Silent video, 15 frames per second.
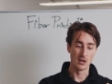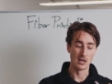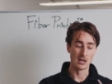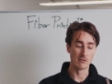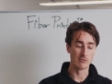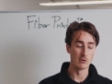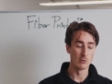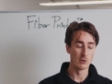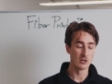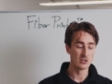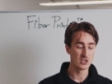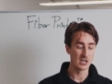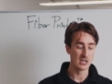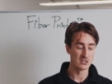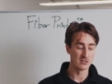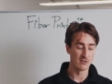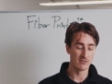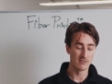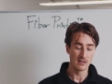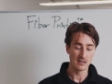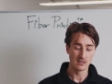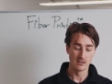And if you want to change the
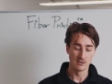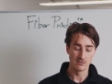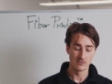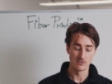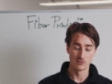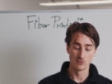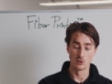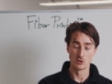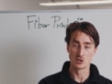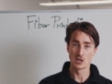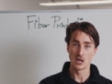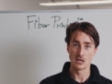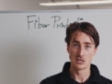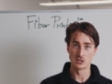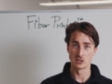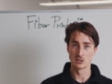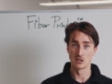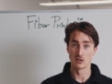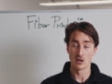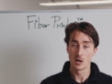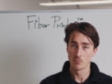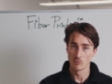thickness, you change the
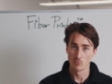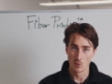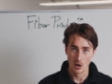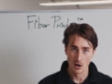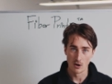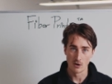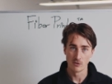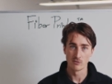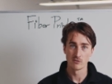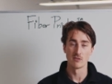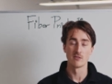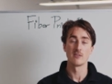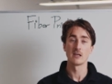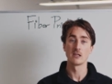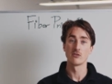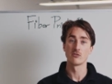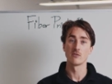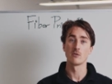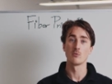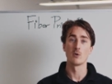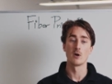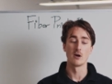type of wires, the thickness of
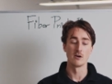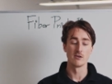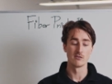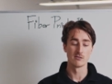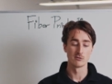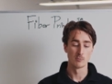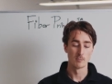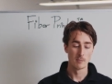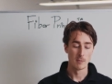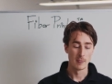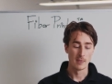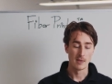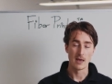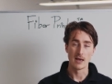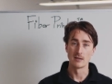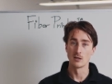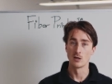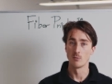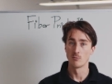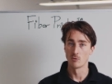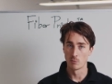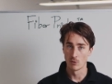the wires, and the
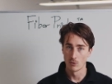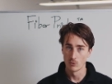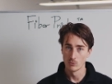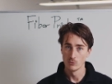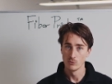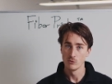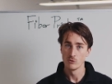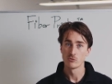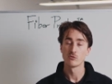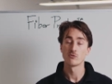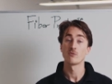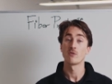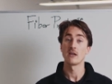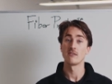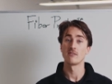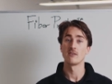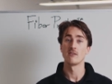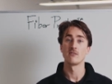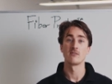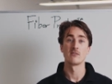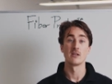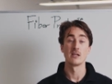number of poles,
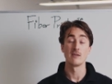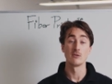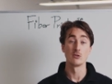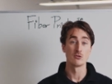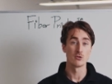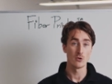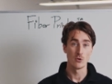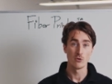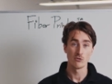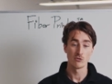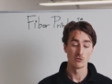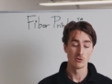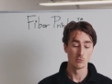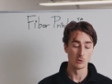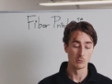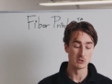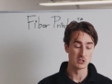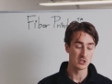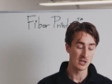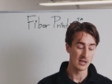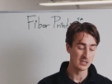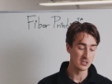faces, and even turns will be
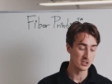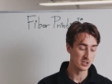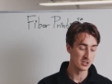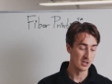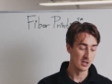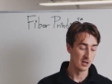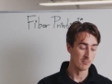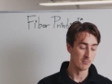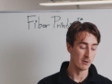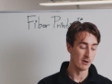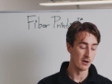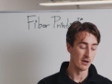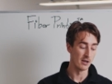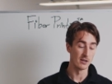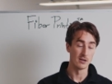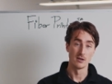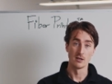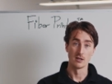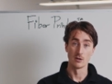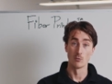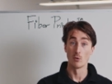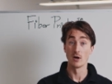changed by
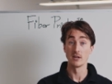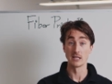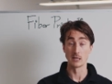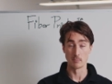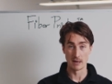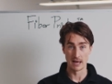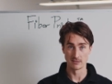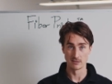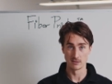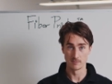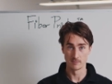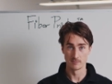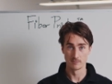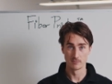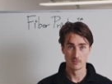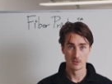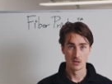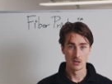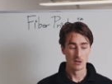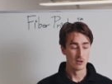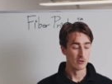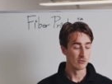the winding pattern.
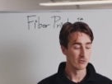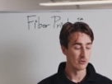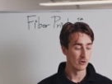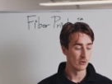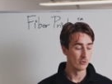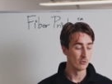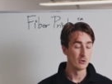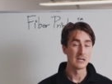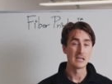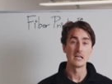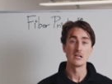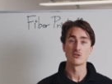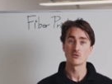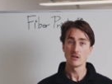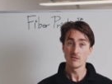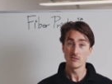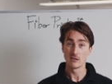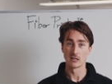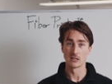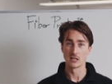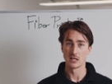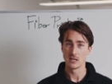So
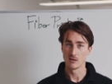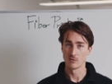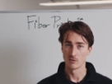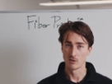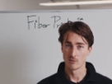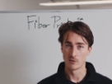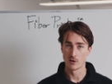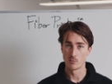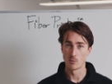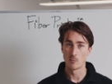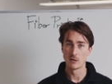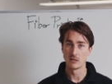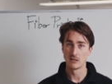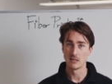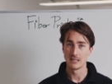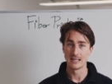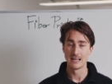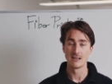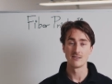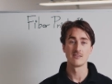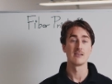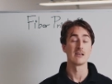intrinsically, fiber printing
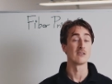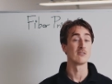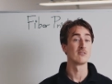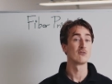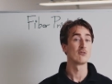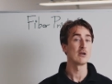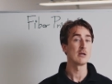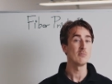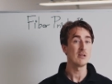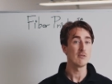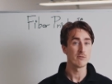is extremely